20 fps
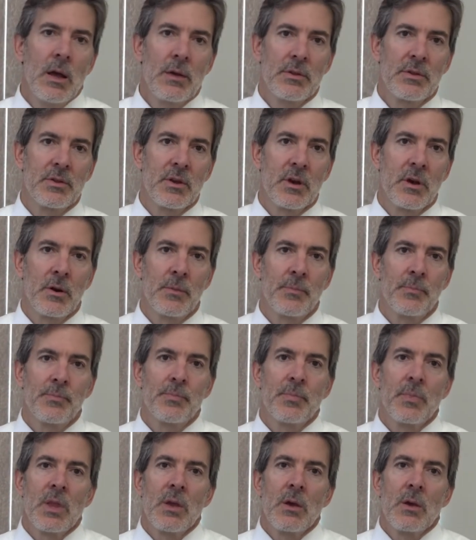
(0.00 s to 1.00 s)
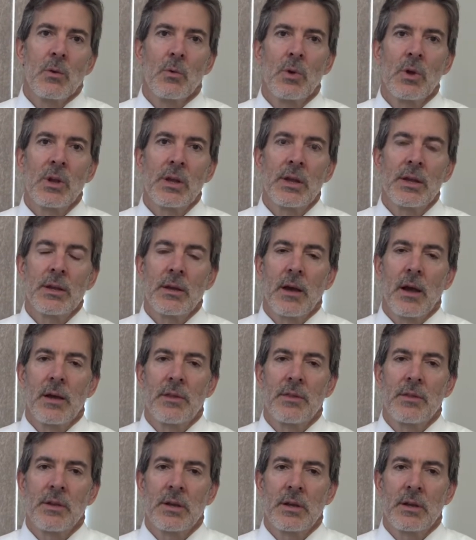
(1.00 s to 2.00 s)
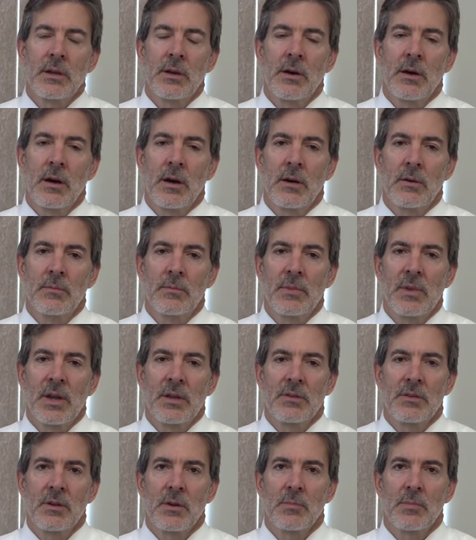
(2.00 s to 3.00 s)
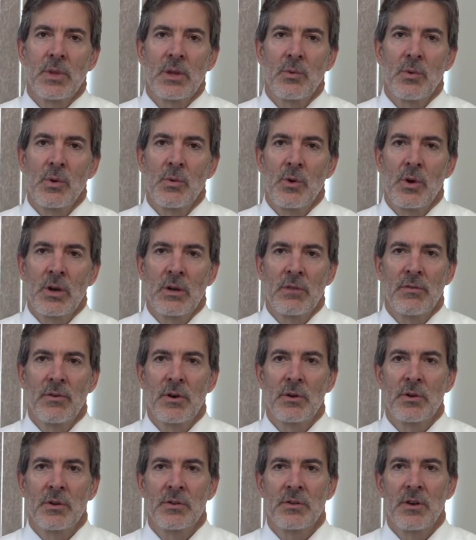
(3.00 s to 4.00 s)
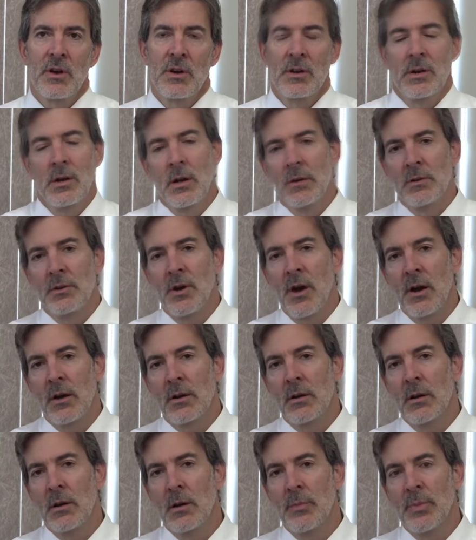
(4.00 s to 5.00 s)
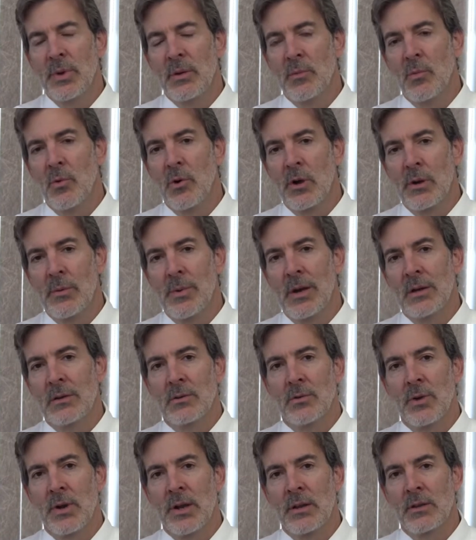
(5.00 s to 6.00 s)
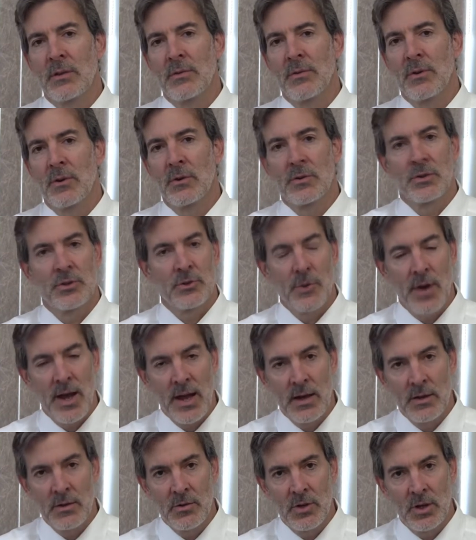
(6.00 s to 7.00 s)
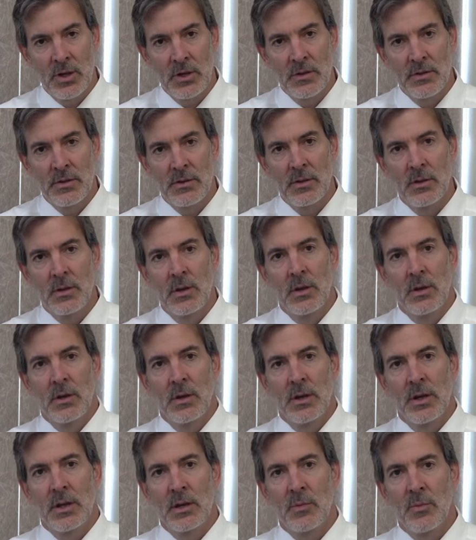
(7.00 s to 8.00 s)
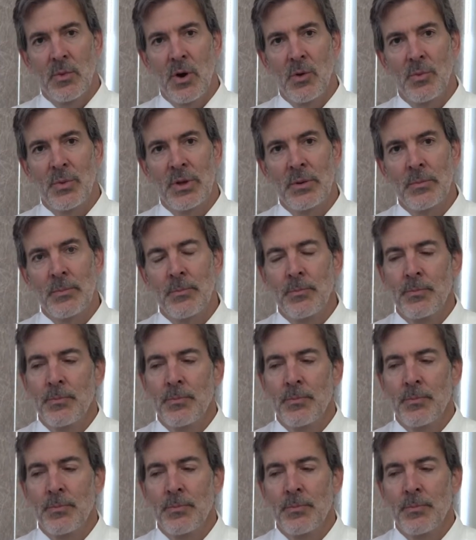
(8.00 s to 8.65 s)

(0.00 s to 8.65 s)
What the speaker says: So really, I think that's something we want to focus on, and I'll talk a little bit more about transfer strategies in a moment.